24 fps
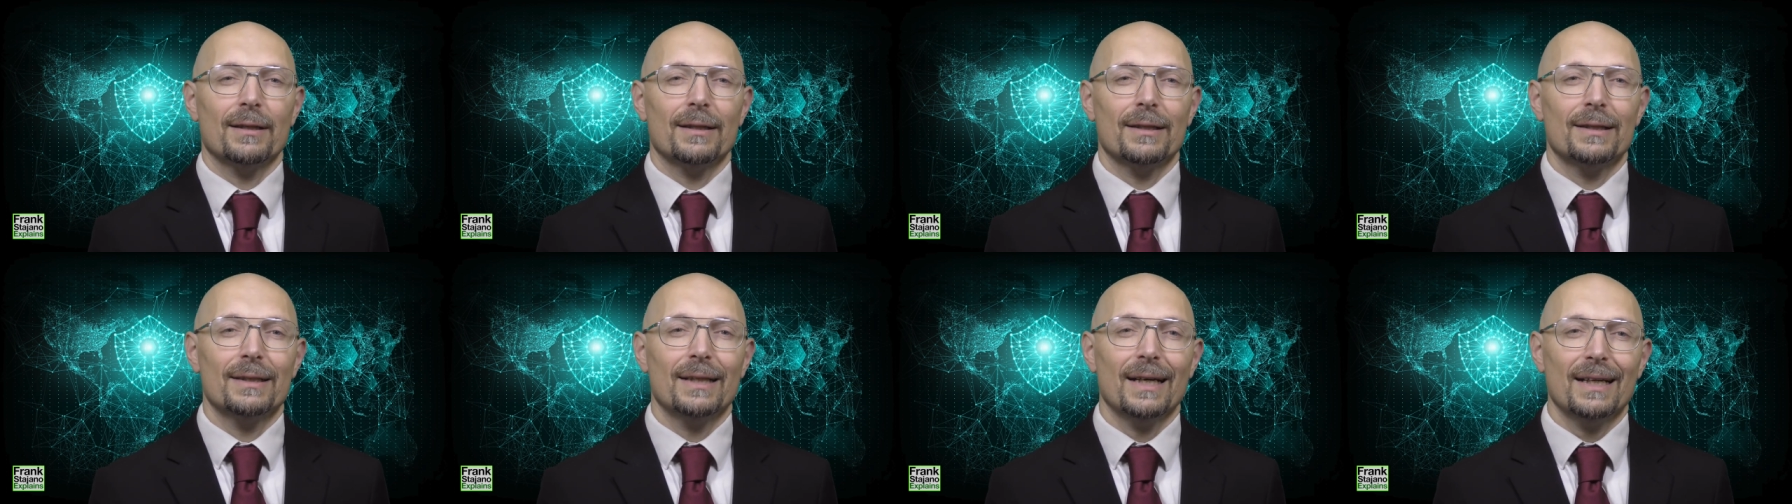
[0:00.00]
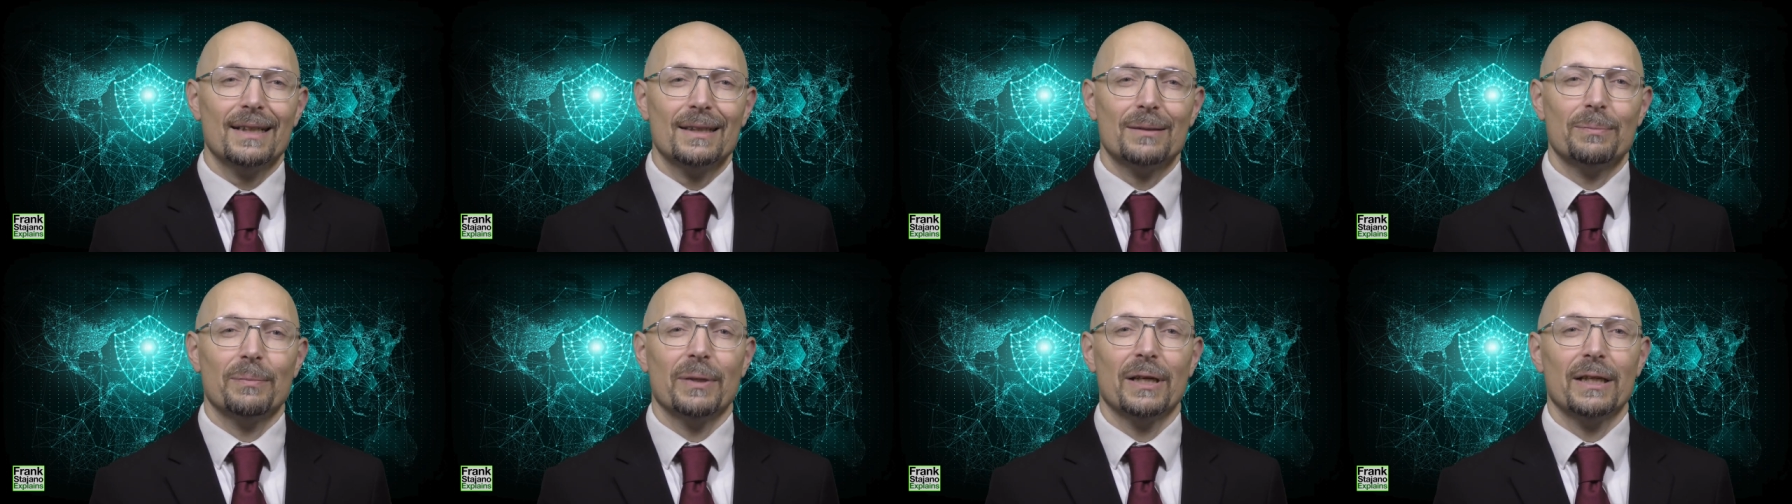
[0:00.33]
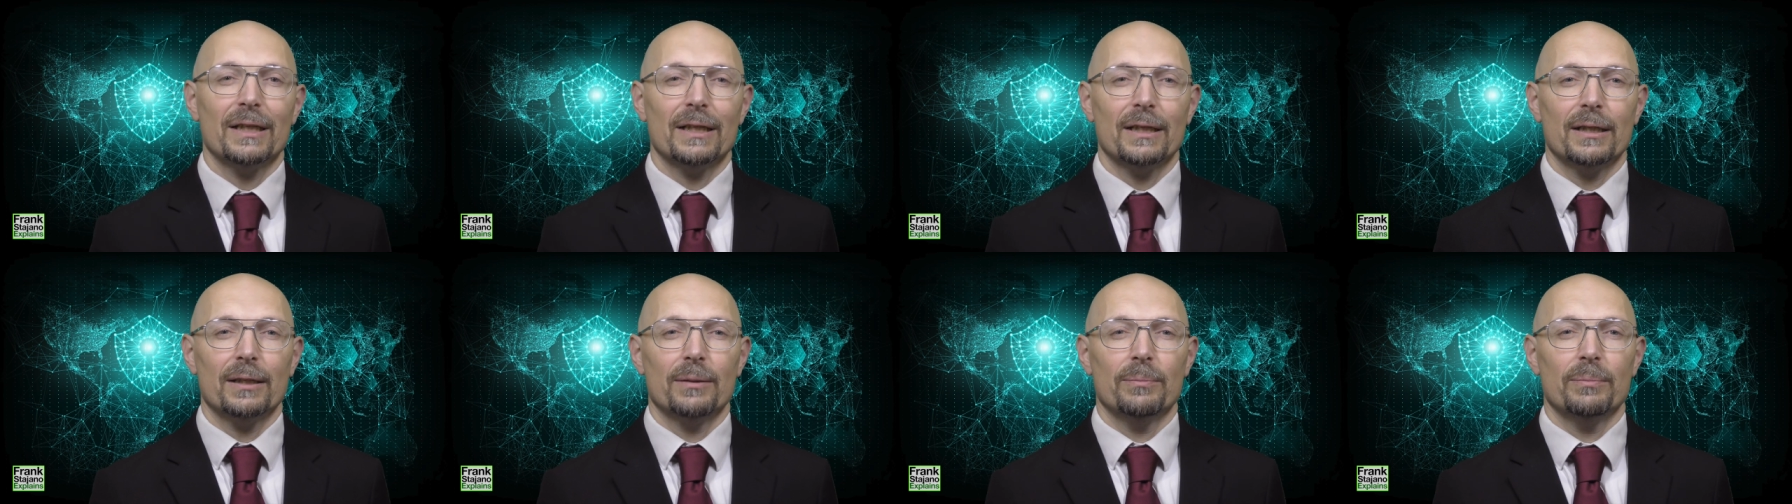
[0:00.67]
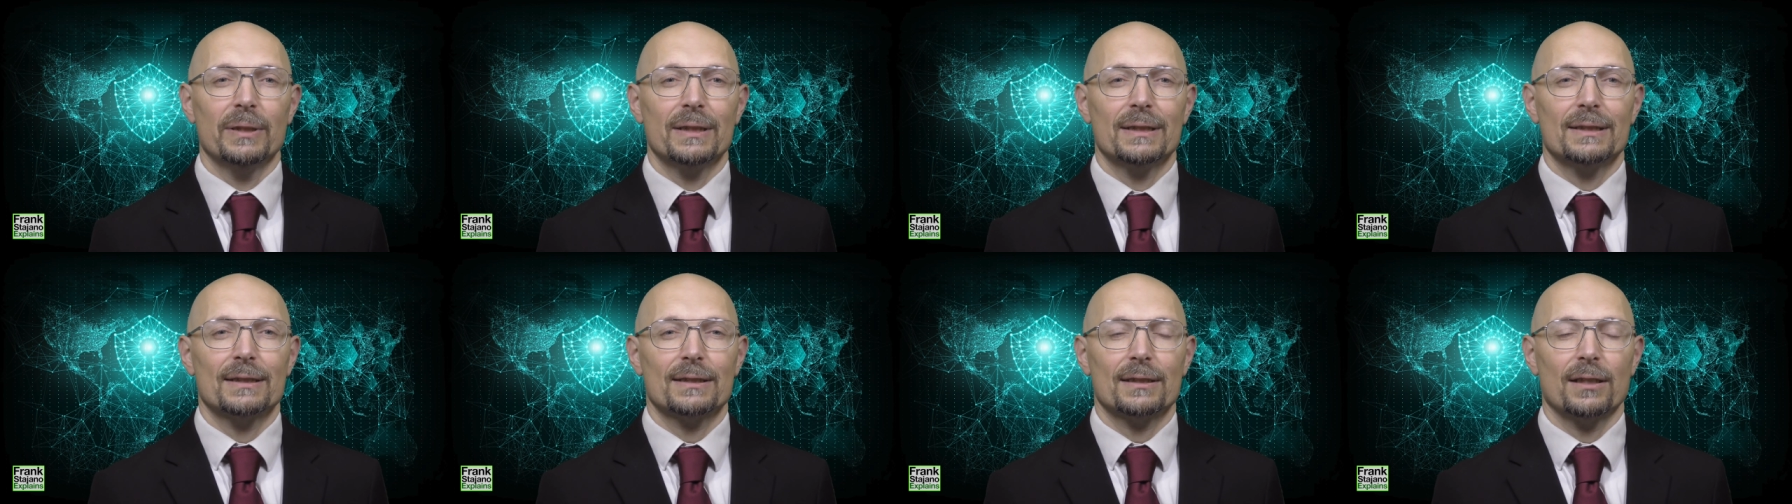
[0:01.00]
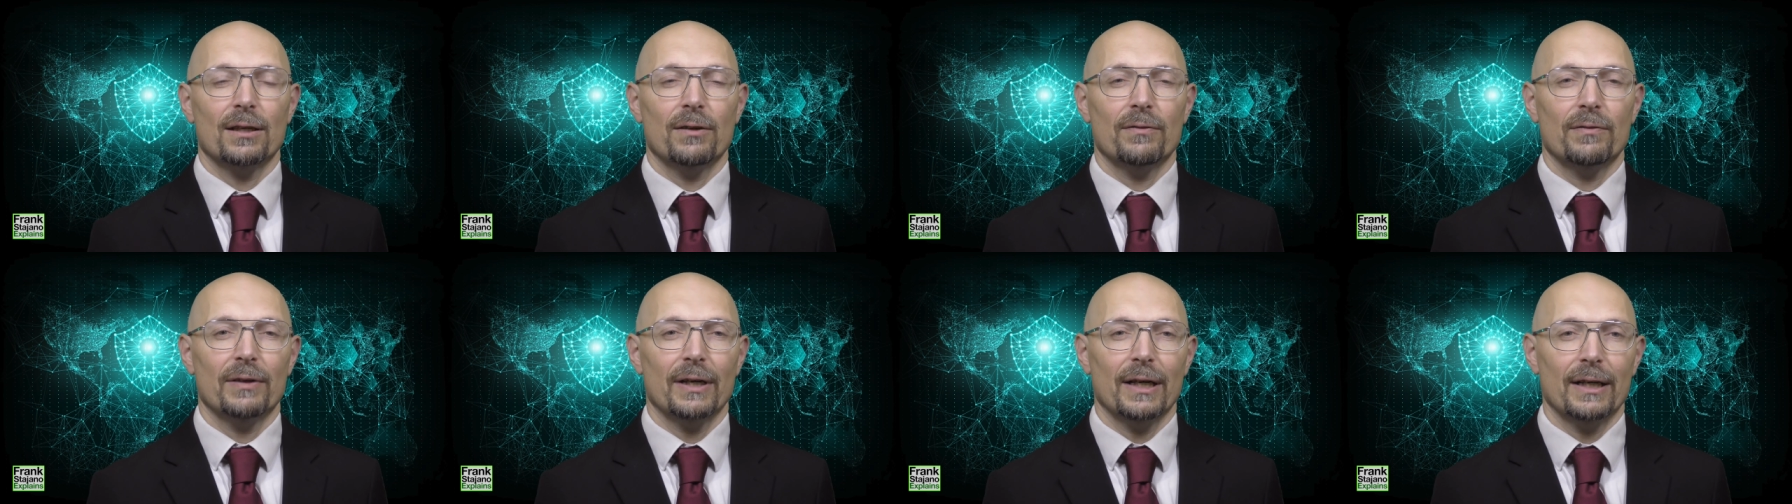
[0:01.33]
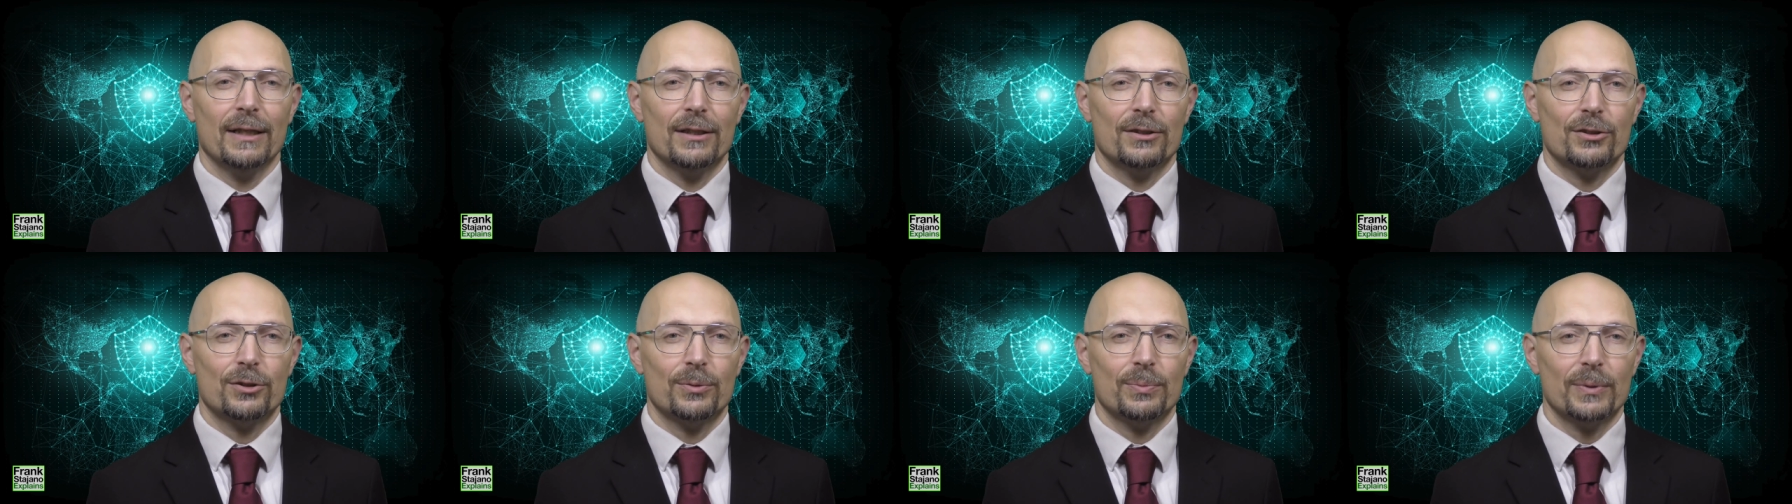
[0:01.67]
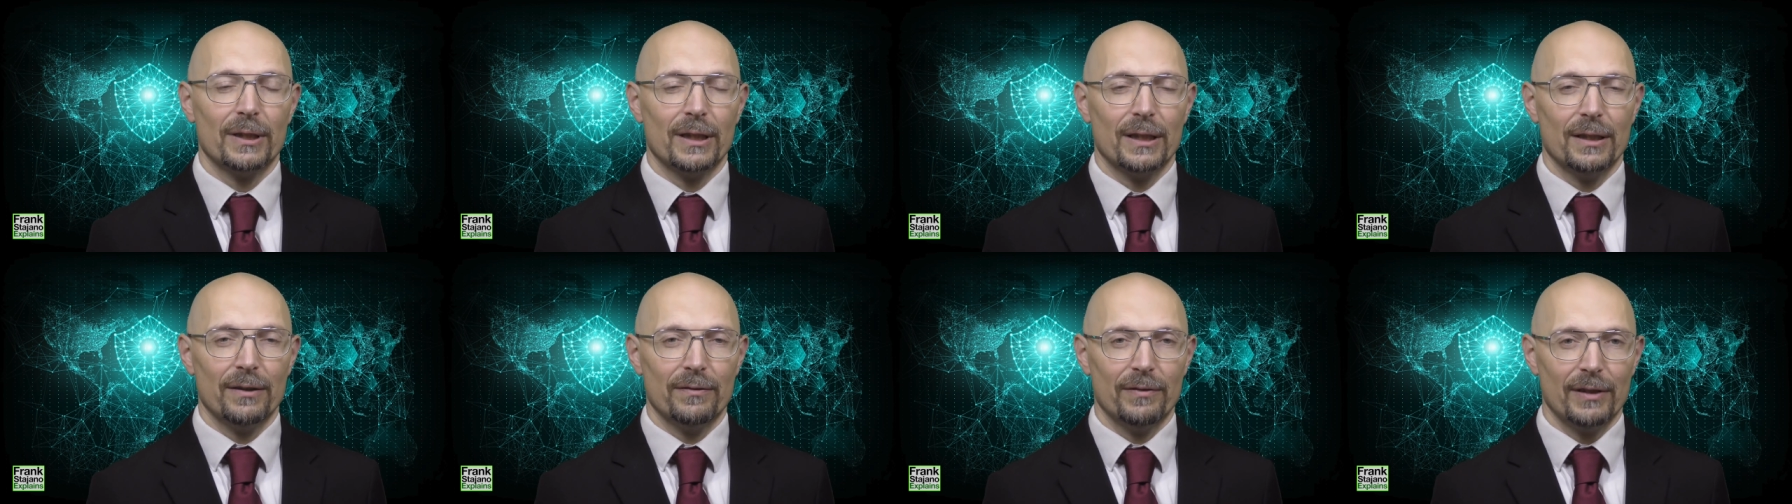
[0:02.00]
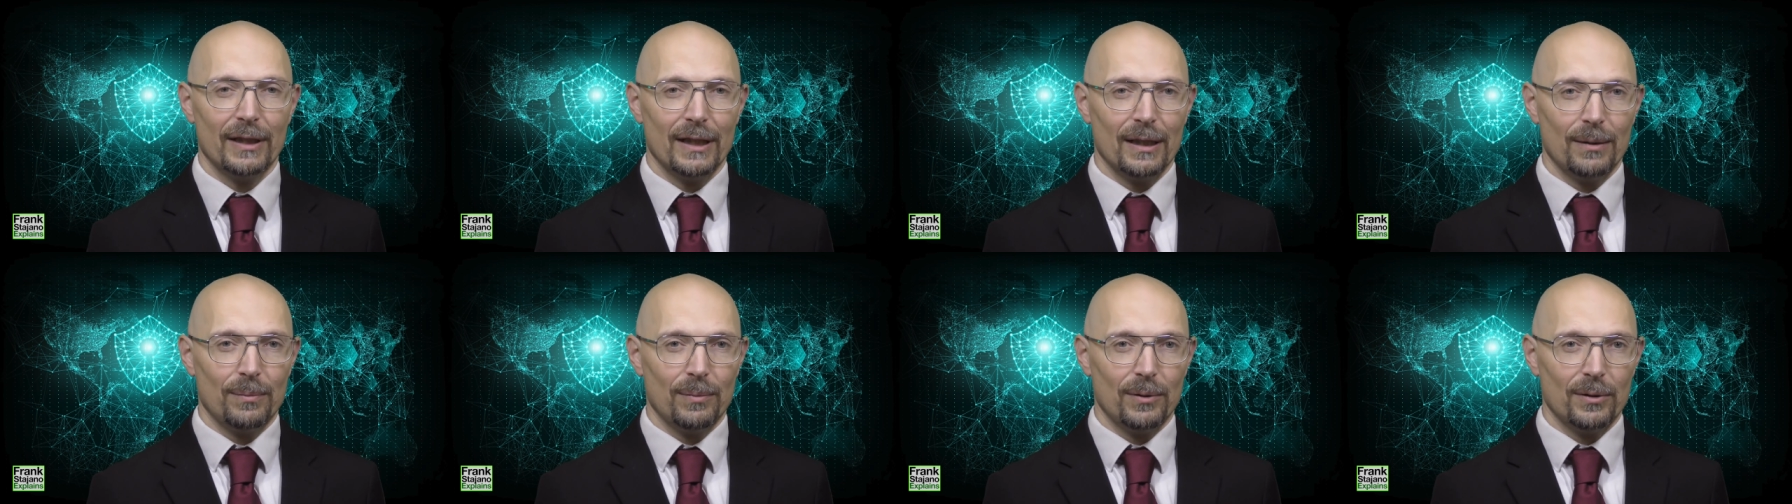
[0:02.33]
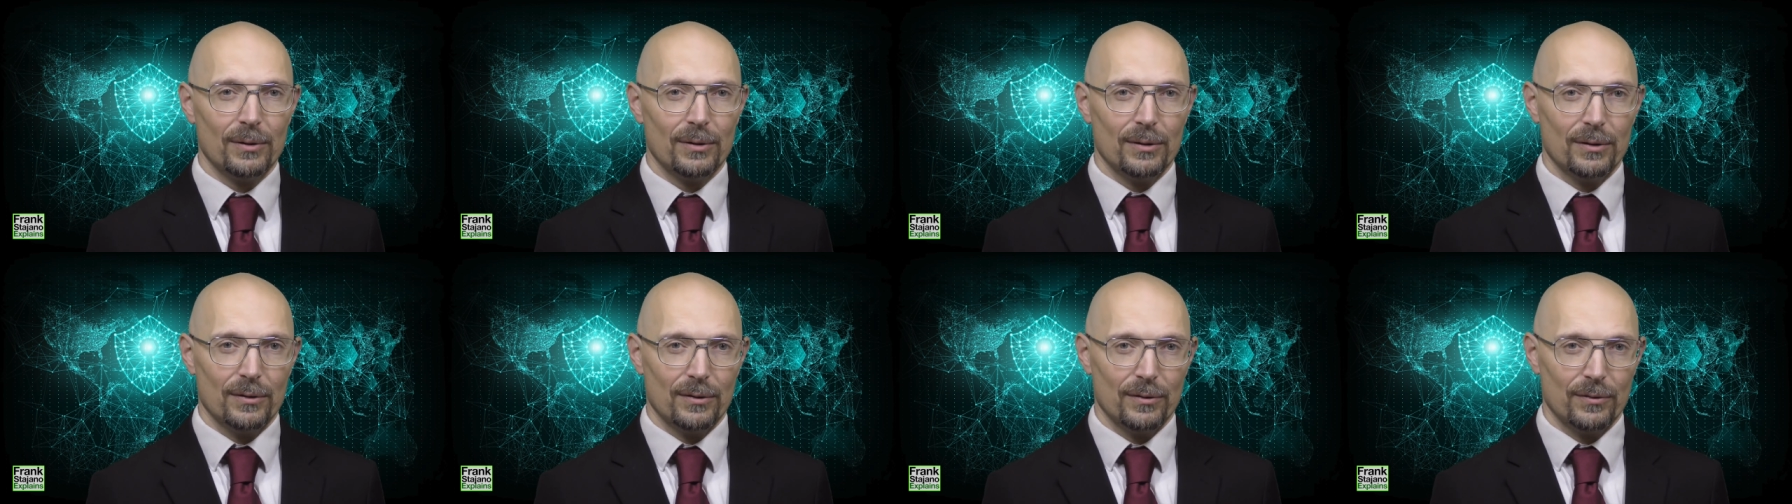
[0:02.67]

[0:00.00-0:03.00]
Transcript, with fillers: that many bits of entropy available